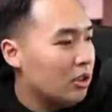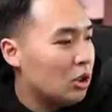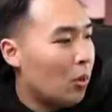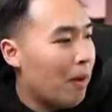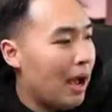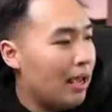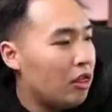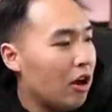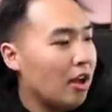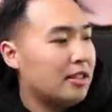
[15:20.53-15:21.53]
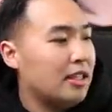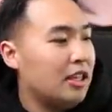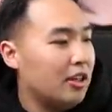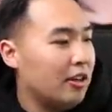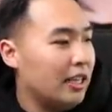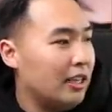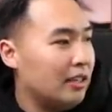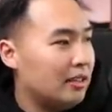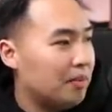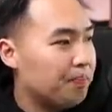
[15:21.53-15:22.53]
So my thoughts here
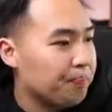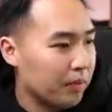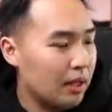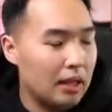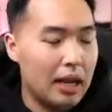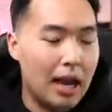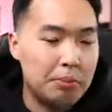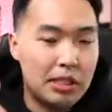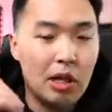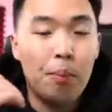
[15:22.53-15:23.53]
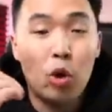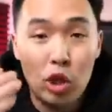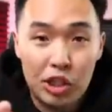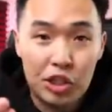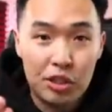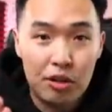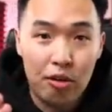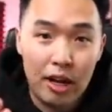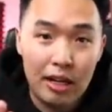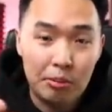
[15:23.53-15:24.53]
is I'm still bullish,
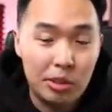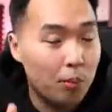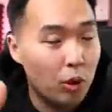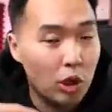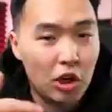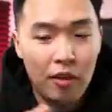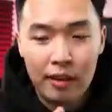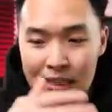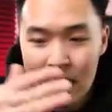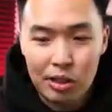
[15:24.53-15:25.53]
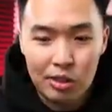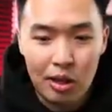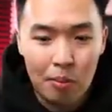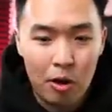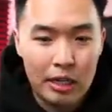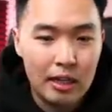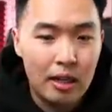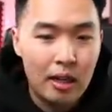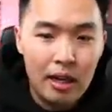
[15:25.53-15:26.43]
right? I'm still bullish on the entire stock market.